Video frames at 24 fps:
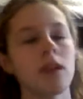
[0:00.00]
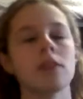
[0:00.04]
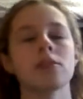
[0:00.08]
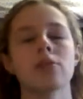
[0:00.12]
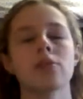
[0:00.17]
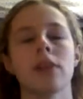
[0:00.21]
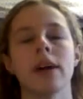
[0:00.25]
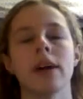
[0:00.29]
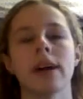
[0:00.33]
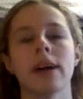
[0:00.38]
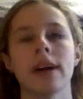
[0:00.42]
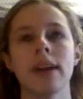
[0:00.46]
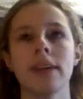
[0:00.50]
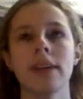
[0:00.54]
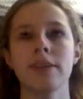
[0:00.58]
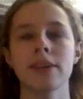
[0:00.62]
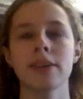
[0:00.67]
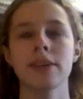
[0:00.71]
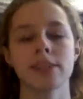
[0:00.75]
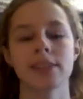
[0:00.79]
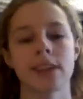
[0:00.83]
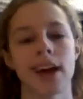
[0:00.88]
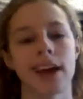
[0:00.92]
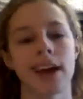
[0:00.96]
So I can never
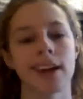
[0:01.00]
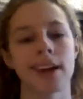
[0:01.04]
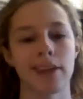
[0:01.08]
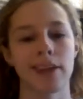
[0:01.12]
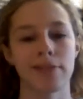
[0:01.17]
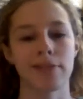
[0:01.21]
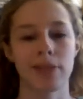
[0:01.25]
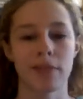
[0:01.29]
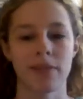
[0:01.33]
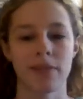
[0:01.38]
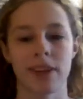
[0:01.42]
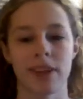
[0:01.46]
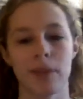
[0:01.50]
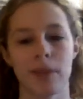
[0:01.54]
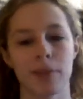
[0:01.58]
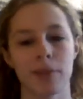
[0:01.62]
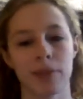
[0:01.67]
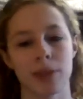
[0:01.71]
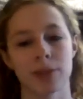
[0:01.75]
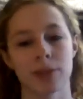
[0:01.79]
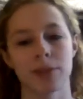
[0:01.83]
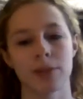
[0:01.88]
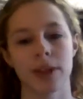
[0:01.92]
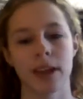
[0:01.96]
decide, I flip-flop
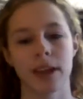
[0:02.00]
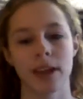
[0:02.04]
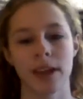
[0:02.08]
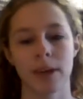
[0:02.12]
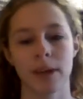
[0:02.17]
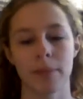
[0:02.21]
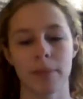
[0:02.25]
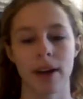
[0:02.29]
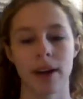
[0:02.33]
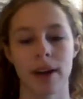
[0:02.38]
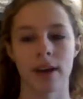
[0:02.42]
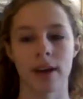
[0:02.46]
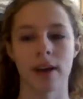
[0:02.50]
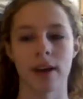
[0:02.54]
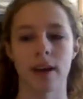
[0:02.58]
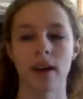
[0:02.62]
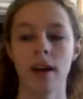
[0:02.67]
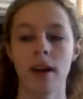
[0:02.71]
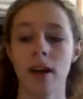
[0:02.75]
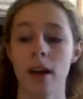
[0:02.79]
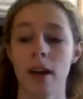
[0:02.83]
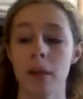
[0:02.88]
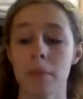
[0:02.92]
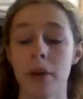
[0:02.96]
which one I like better,
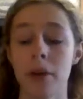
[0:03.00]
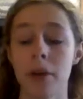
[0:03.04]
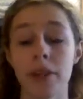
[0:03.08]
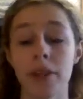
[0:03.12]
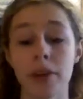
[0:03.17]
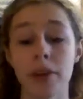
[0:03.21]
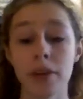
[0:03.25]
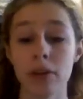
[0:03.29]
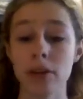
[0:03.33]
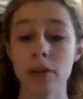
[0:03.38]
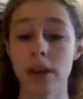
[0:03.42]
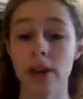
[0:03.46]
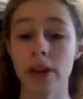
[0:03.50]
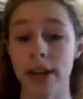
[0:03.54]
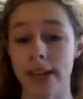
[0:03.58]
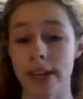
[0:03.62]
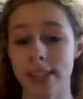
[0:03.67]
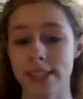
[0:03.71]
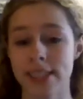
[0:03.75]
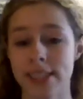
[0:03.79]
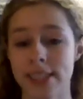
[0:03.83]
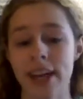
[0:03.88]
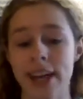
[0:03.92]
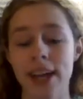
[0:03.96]
but they're
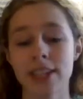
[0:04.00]
glorious, and